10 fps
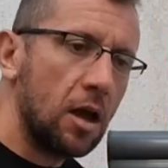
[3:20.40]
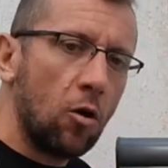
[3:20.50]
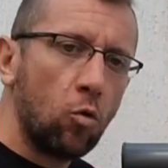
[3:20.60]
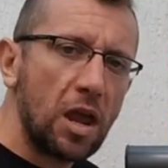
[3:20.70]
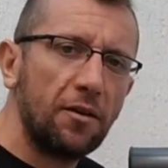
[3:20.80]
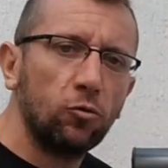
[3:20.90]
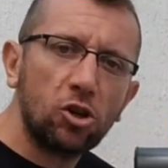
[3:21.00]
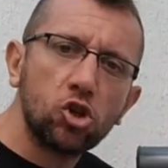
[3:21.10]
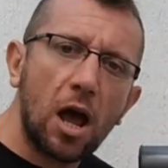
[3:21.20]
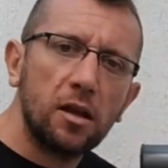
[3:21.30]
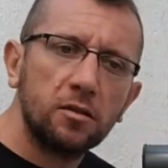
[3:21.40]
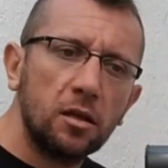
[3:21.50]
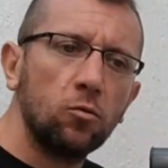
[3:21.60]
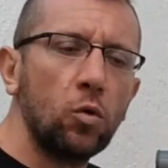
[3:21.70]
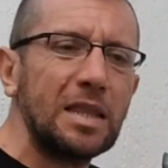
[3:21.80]
we have to adjust
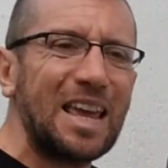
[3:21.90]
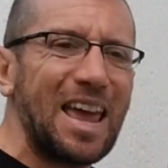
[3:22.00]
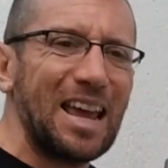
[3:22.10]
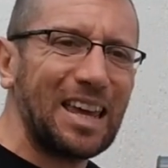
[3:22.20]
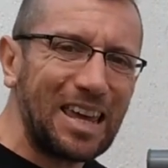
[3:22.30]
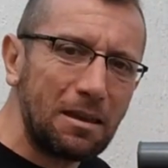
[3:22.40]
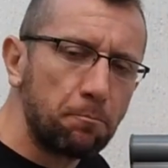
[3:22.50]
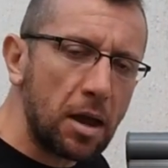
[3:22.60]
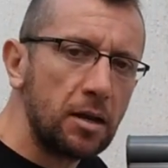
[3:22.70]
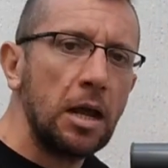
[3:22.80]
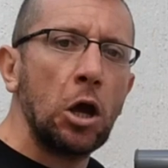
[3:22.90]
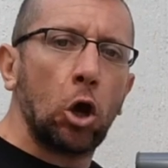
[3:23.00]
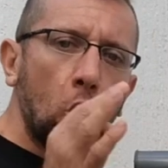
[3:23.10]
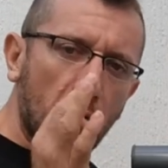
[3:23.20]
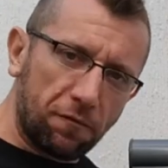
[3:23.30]
it with equipment
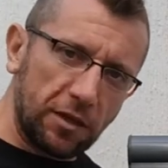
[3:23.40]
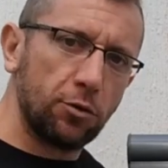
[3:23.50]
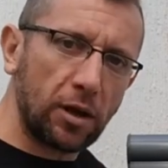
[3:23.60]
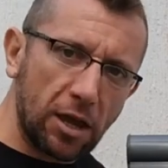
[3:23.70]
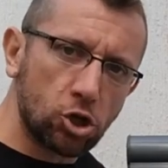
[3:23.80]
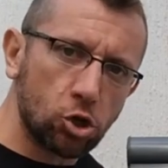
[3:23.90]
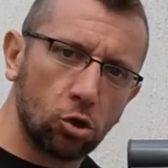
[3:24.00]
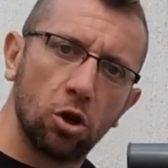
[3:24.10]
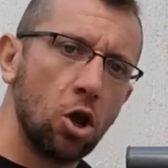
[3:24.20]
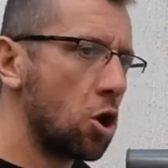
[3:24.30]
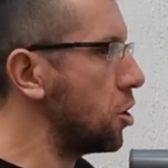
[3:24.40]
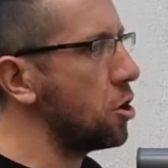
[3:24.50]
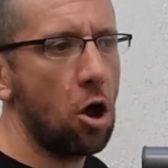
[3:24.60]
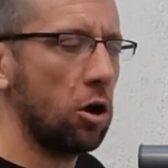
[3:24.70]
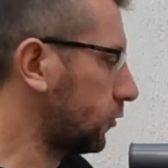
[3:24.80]
configuration,
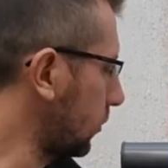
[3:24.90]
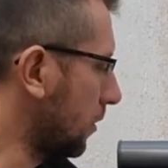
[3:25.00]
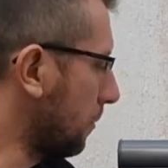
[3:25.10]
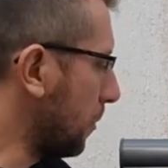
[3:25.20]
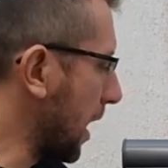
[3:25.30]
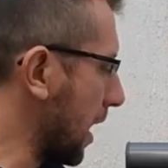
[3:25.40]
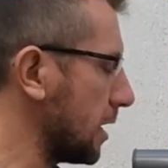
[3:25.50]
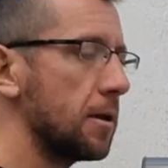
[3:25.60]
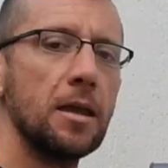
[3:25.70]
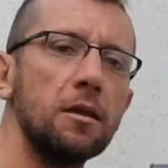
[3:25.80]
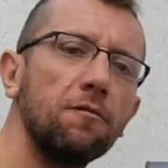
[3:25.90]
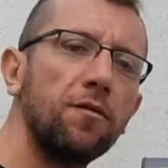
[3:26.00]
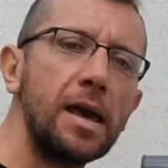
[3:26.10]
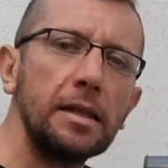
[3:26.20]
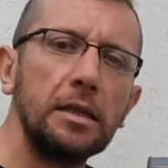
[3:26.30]
not by
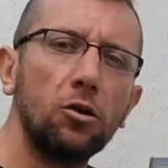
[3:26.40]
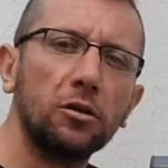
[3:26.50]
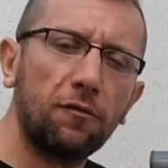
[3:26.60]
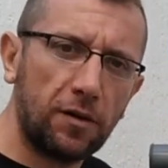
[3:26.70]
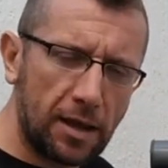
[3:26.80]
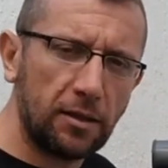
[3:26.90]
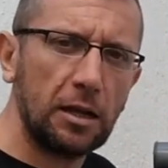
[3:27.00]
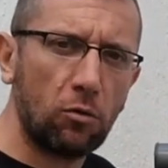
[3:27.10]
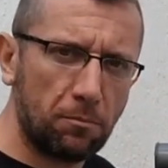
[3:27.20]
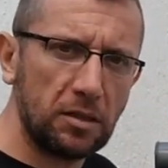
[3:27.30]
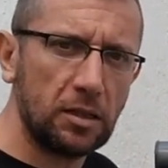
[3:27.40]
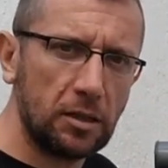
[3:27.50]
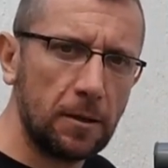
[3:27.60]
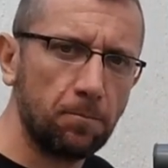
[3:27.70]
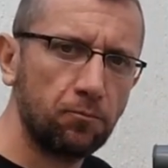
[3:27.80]
inflating or deflating our
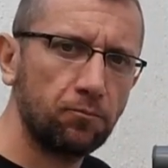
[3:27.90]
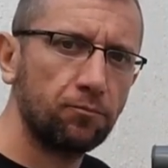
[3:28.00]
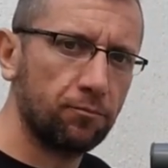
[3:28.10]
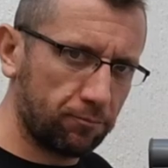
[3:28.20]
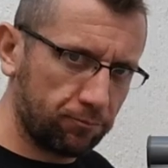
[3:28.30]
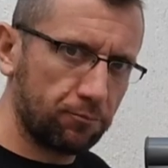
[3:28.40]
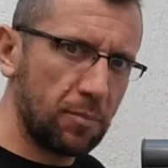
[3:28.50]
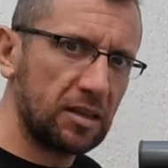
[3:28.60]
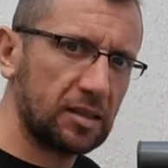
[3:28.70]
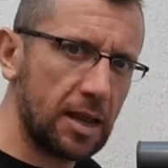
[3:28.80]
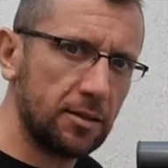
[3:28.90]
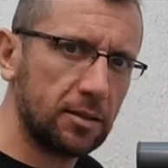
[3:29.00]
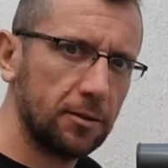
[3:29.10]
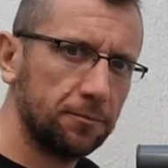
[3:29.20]
BCD. Make sense?